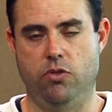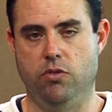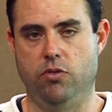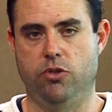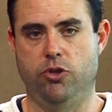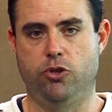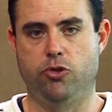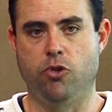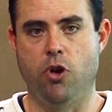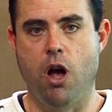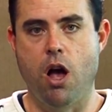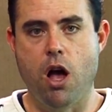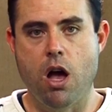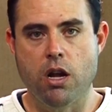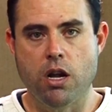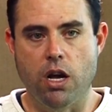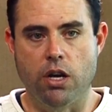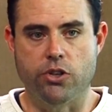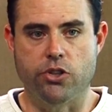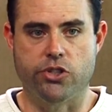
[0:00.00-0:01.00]

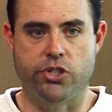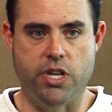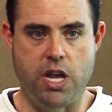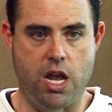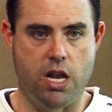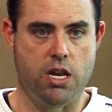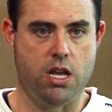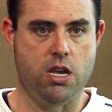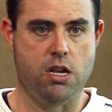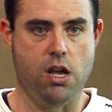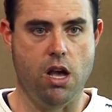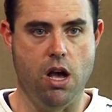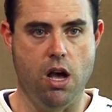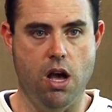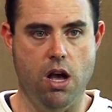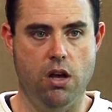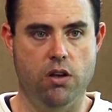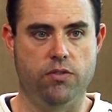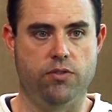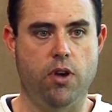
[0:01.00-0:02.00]
strong understanding
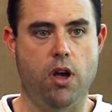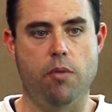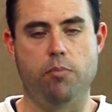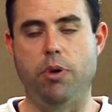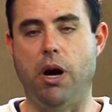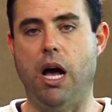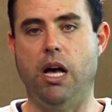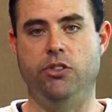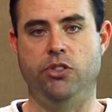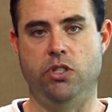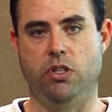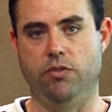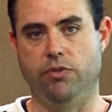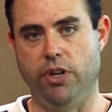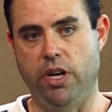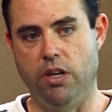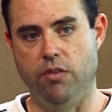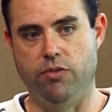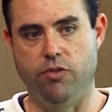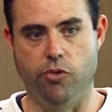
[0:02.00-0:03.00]
of positive
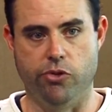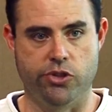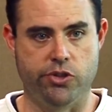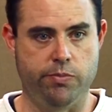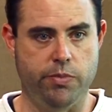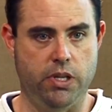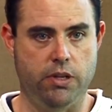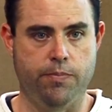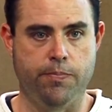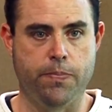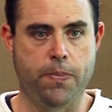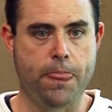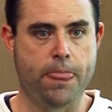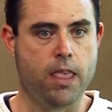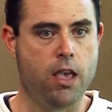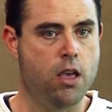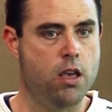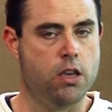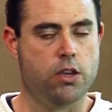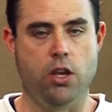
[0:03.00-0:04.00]
reinforcement.
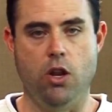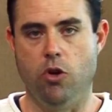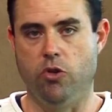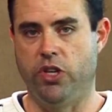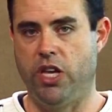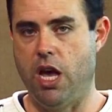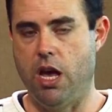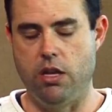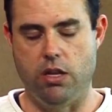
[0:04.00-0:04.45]
Do